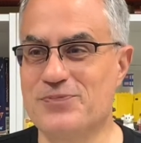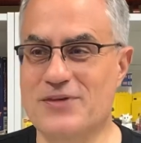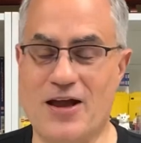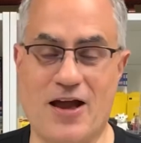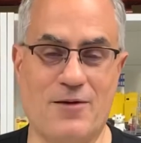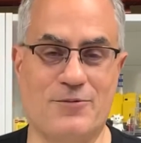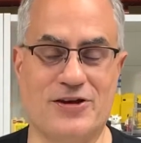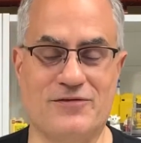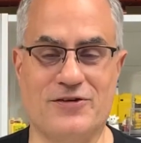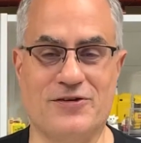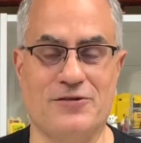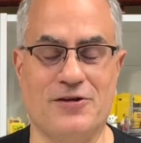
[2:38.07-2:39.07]
But if
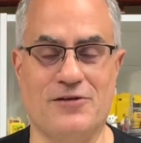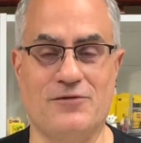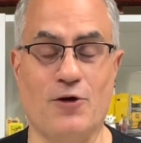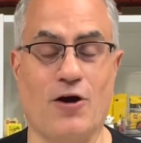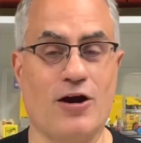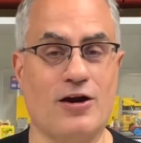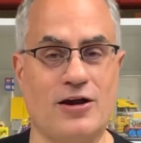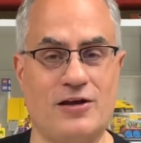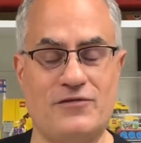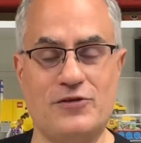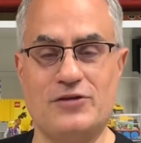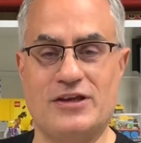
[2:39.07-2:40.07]

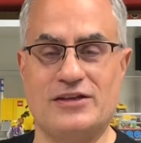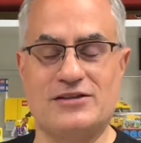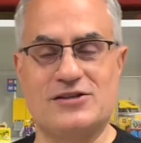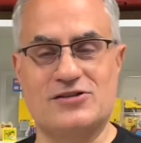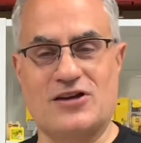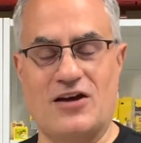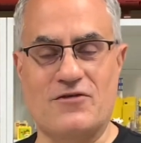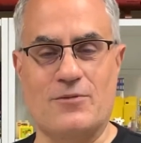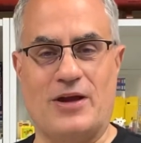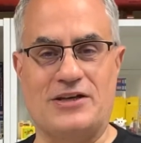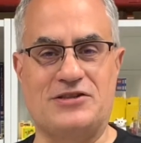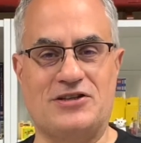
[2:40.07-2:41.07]
you did discover
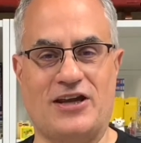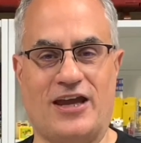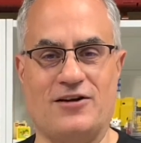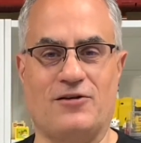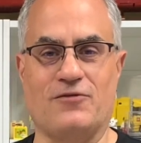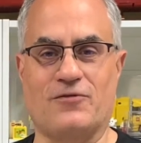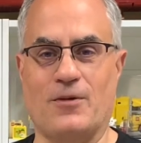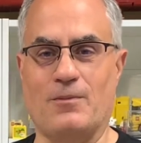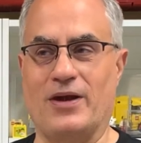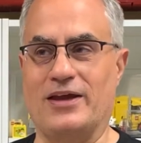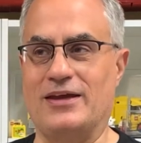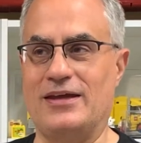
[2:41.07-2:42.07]
my channel from
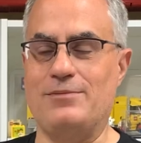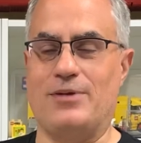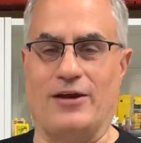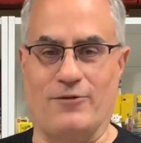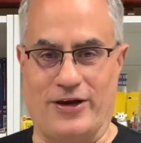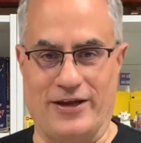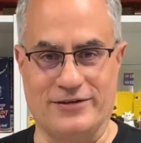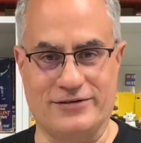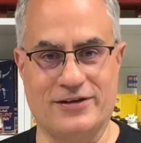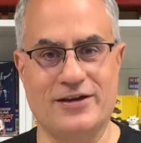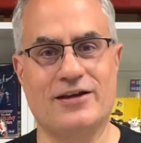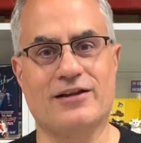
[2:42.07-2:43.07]
my eBay rant,
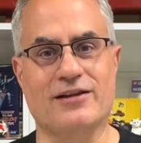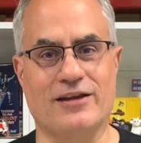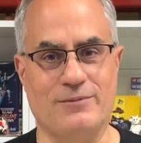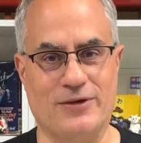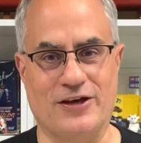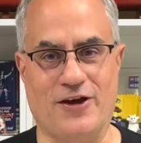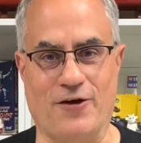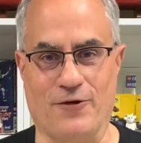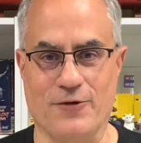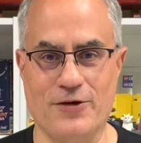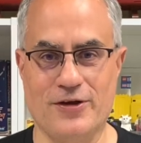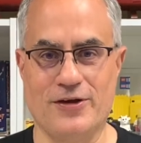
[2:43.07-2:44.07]
let me
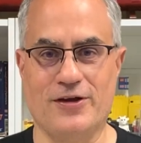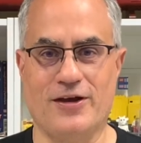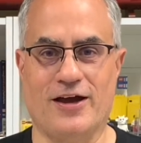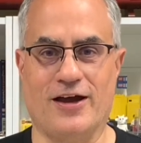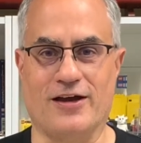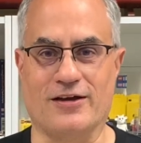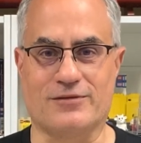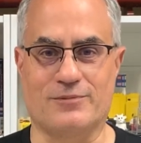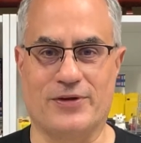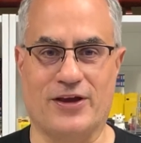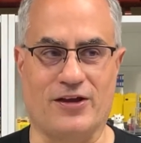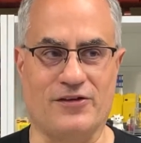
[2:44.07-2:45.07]
know,
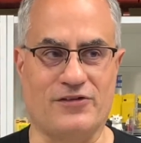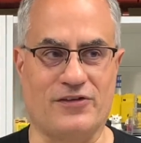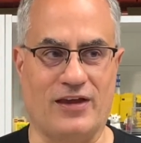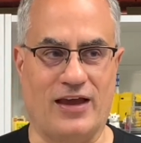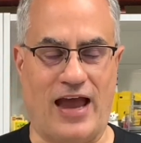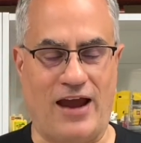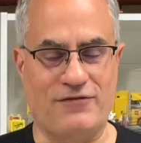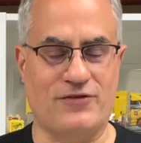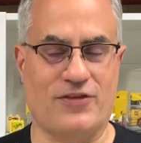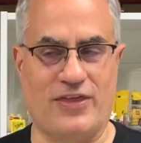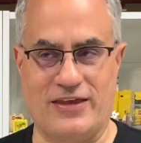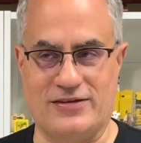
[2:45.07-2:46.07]
because after
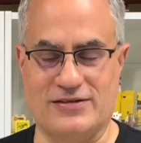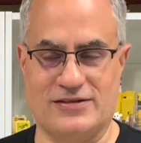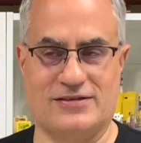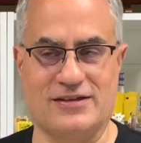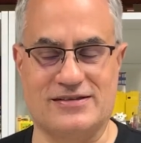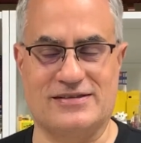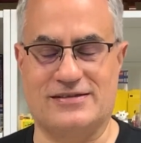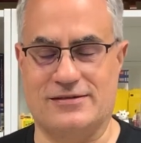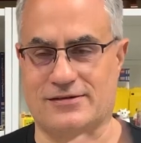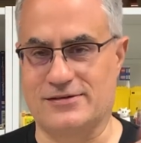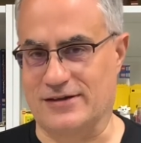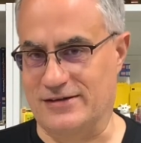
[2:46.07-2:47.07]
the
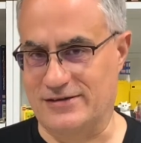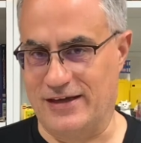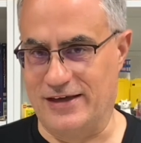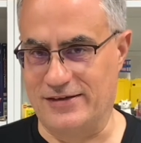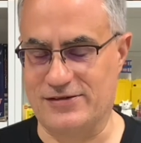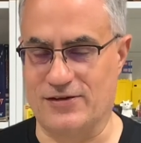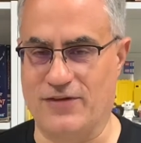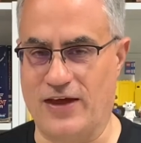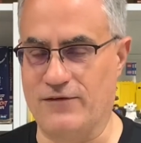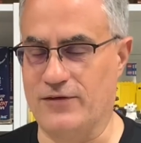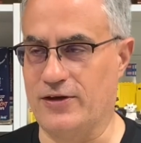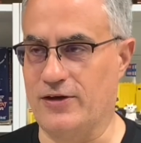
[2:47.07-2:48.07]
success of
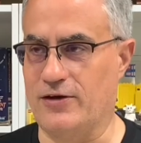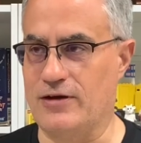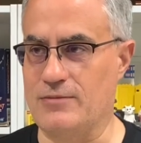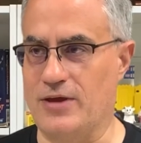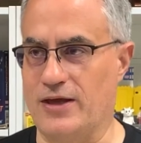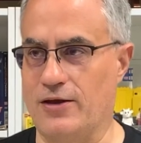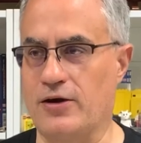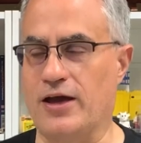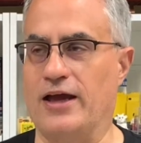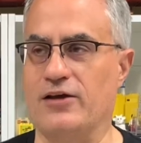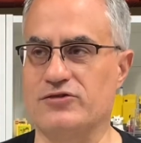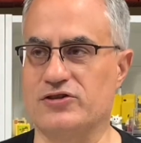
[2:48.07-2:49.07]
that video, I'm like, okay,
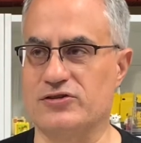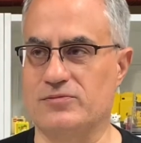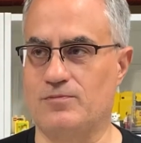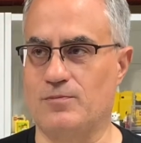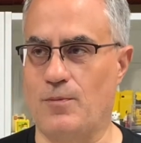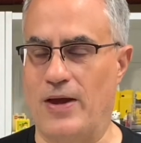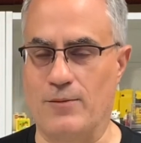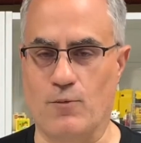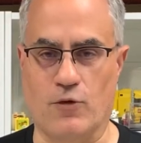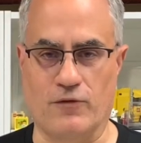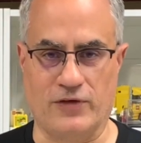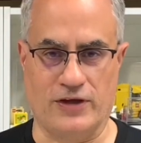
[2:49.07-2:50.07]
I'll just make
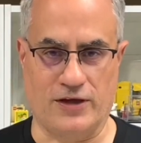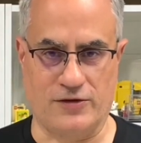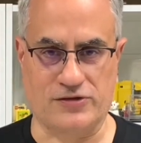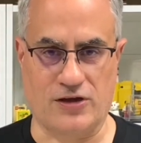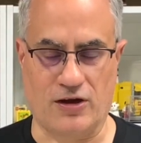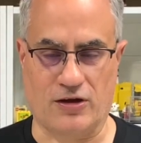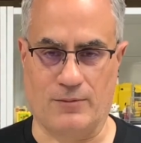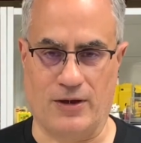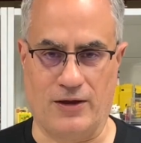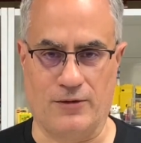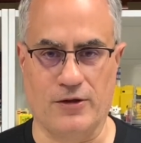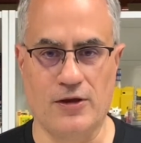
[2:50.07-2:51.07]
more videos talking about